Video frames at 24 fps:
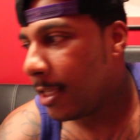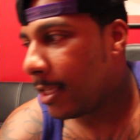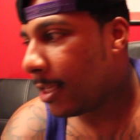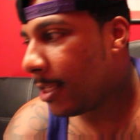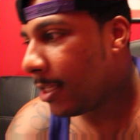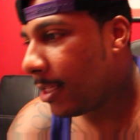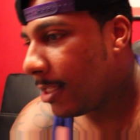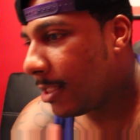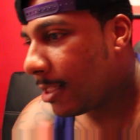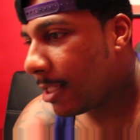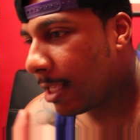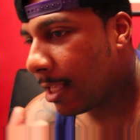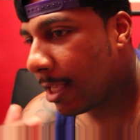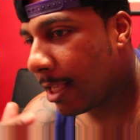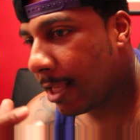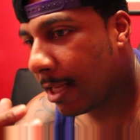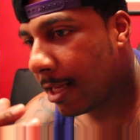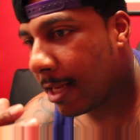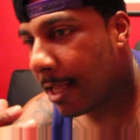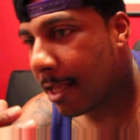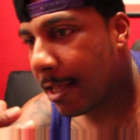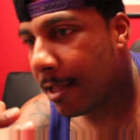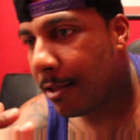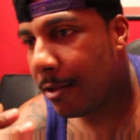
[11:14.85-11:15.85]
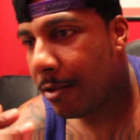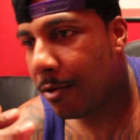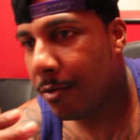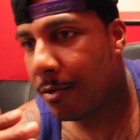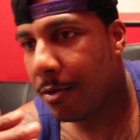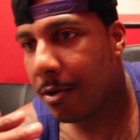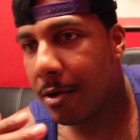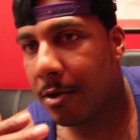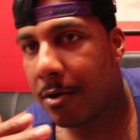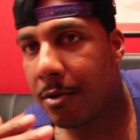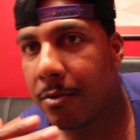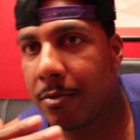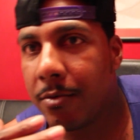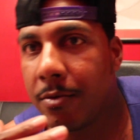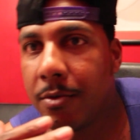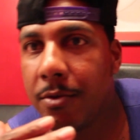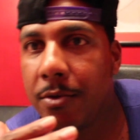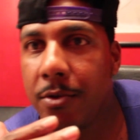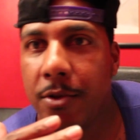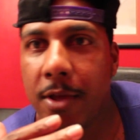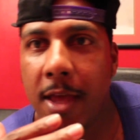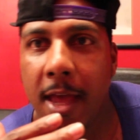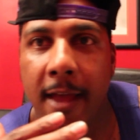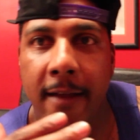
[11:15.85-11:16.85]
anything that, you know,
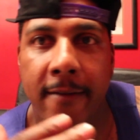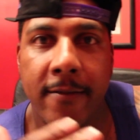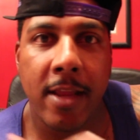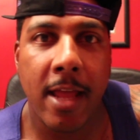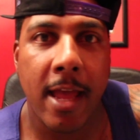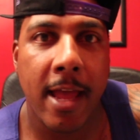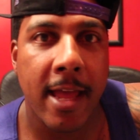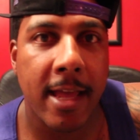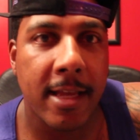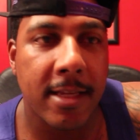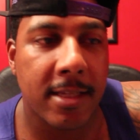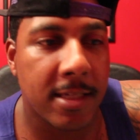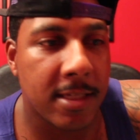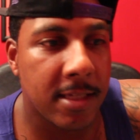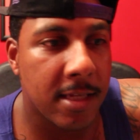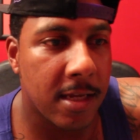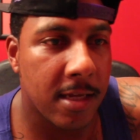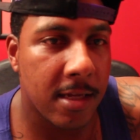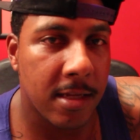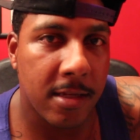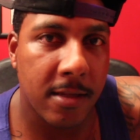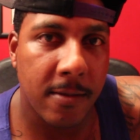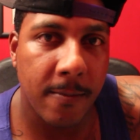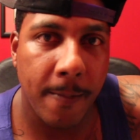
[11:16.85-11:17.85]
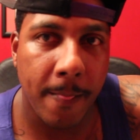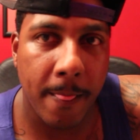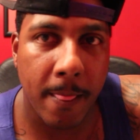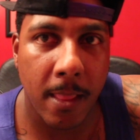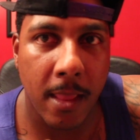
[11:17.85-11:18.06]
you have to ask Son.